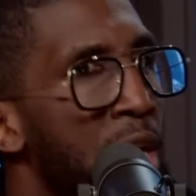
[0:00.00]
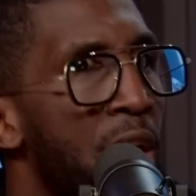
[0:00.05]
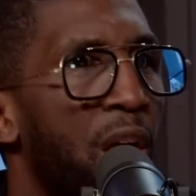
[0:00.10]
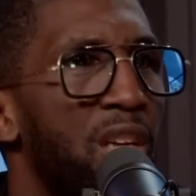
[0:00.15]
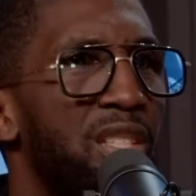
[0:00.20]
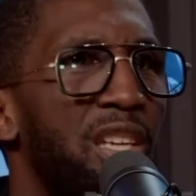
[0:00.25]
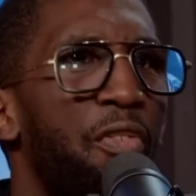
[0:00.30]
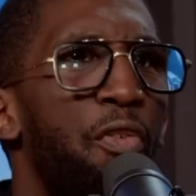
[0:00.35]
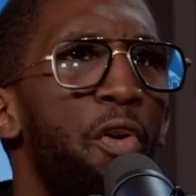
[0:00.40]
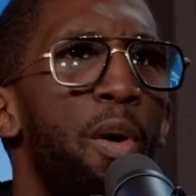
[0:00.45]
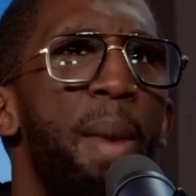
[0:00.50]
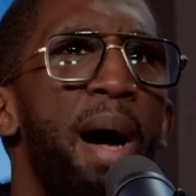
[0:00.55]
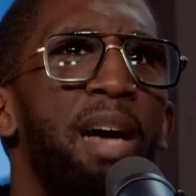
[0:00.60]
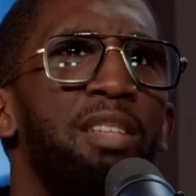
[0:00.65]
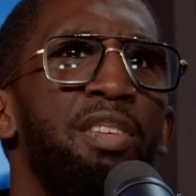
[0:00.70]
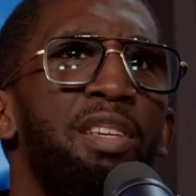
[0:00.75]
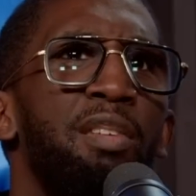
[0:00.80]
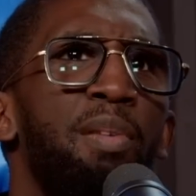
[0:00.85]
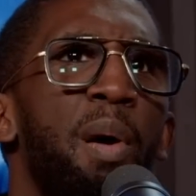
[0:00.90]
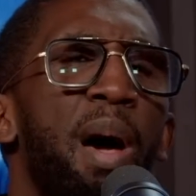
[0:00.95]
Because I thought
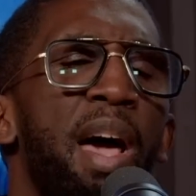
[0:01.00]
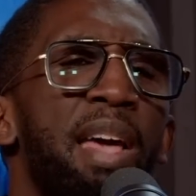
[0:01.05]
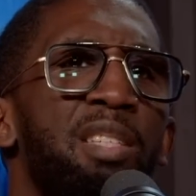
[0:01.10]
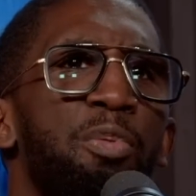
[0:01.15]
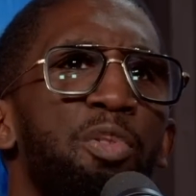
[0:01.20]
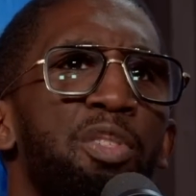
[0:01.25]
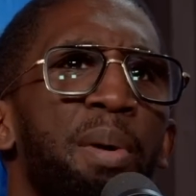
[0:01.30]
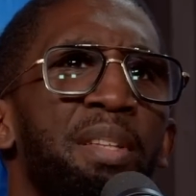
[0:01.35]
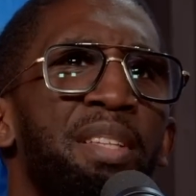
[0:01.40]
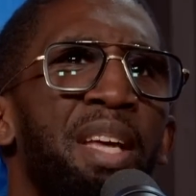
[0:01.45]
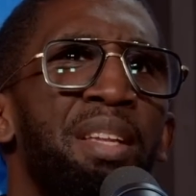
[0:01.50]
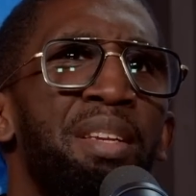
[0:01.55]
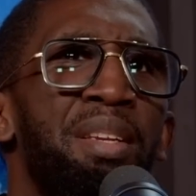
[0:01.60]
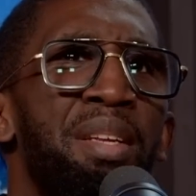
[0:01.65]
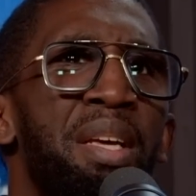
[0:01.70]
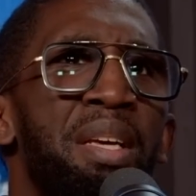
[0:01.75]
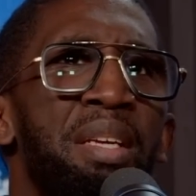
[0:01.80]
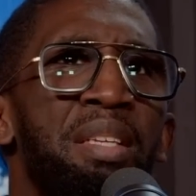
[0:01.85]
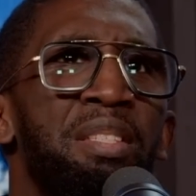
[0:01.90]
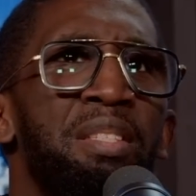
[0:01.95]
about it. Because I haven't spoken to my dad in
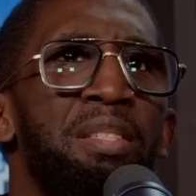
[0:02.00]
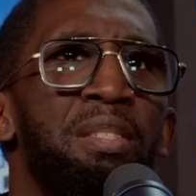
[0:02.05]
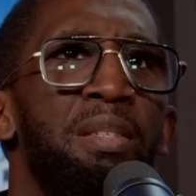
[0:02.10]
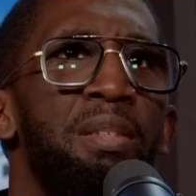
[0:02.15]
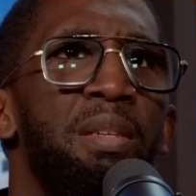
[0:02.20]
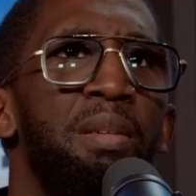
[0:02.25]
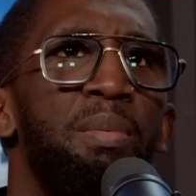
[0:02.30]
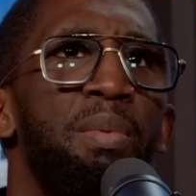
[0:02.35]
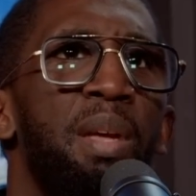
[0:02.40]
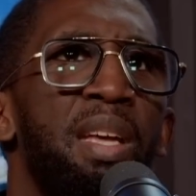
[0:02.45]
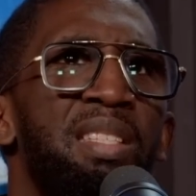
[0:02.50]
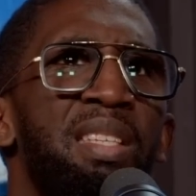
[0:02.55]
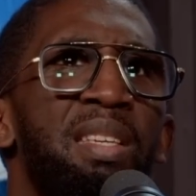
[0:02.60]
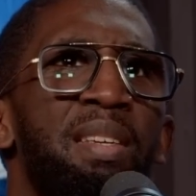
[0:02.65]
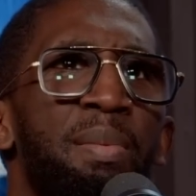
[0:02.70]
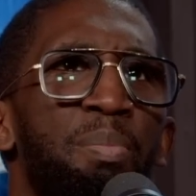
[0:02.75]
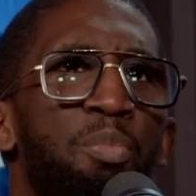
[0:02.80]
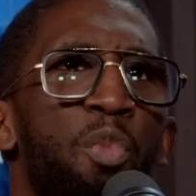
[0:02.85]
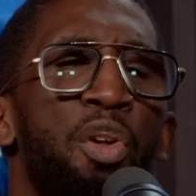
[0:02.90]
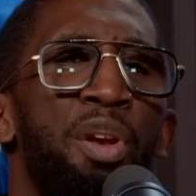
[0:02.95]
years. Has
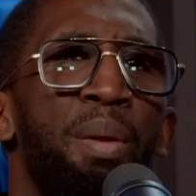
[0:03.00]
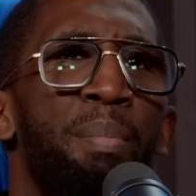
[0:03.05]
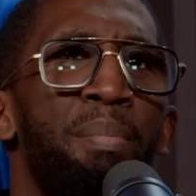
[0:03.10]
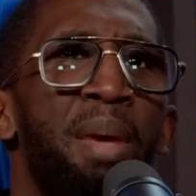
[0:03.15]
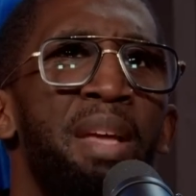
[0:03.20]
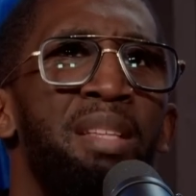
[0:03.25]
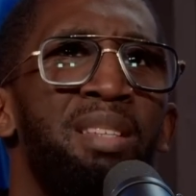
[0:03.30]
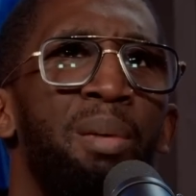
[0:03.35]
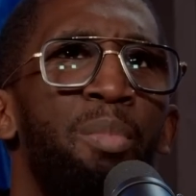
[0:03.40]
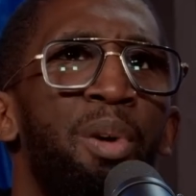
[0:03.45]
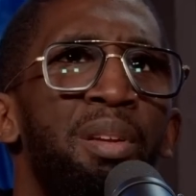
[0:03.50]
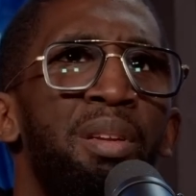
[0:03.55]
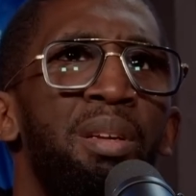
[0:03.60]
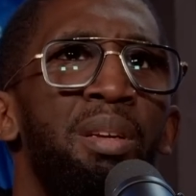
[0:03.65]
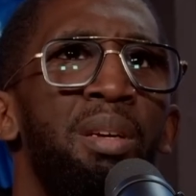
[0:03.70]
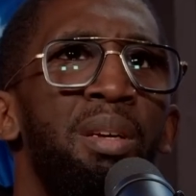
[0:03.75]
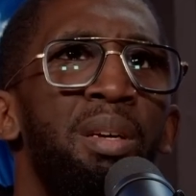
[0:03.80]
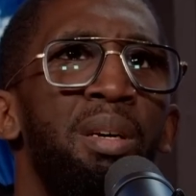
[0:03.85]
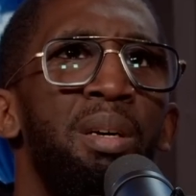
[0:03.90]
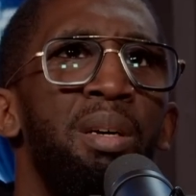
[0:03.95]
he gone and made someone?
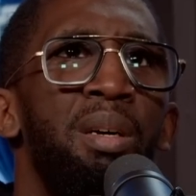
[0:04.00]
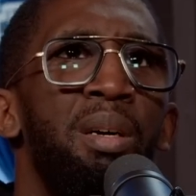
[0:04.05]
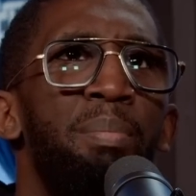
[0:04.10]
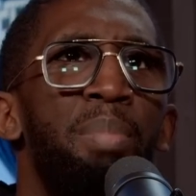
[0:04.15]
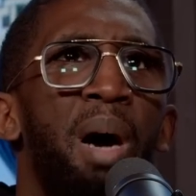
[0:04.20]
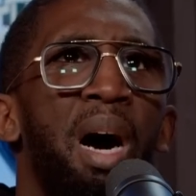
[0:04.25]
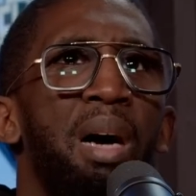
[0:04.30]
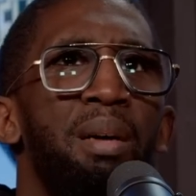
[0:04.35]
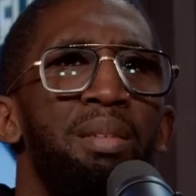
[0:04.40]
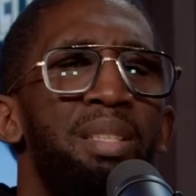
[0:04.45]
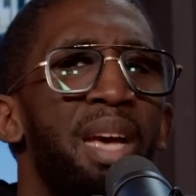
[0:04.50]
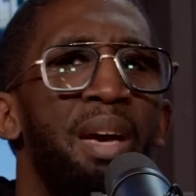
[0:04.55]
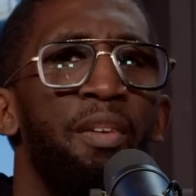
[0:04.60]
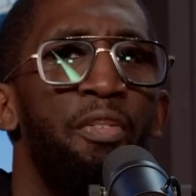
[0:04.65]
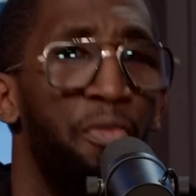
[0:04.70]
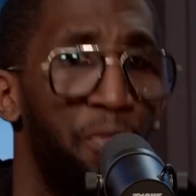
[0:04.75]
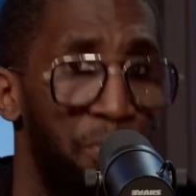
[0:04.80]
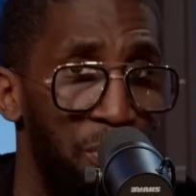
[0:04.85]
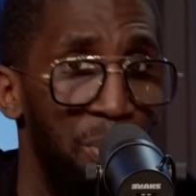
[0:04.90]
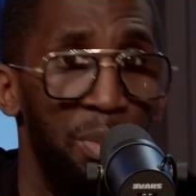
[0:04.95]
Yeah. But yeah,
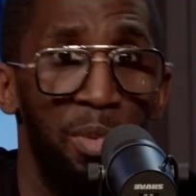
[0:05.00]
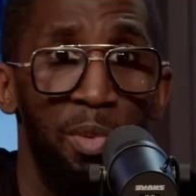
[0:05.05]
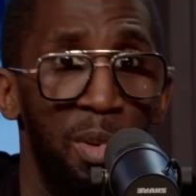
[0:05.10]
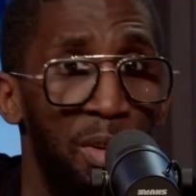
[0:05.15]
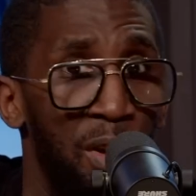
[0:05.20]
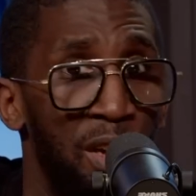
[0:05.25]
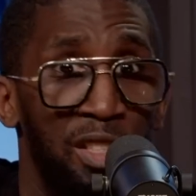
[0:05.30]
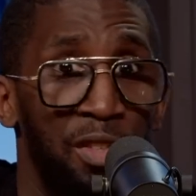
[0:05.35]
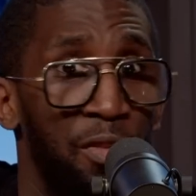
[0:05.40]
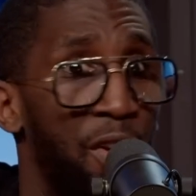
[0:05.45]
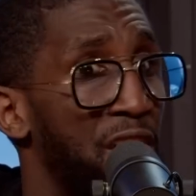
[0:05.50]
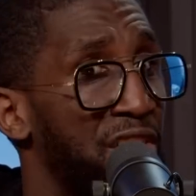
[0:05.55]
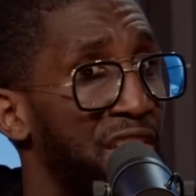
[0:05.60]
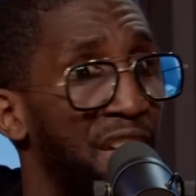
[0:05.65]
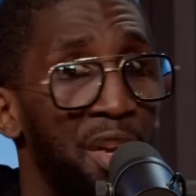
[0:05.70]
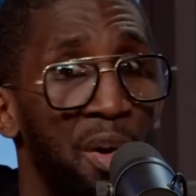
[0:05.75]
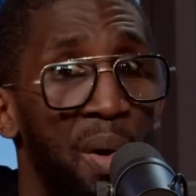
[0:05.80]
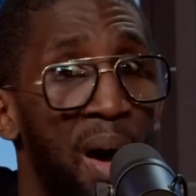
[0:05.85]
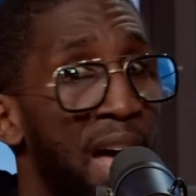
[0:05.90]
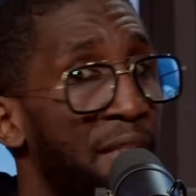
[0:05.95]
f- as far as I know,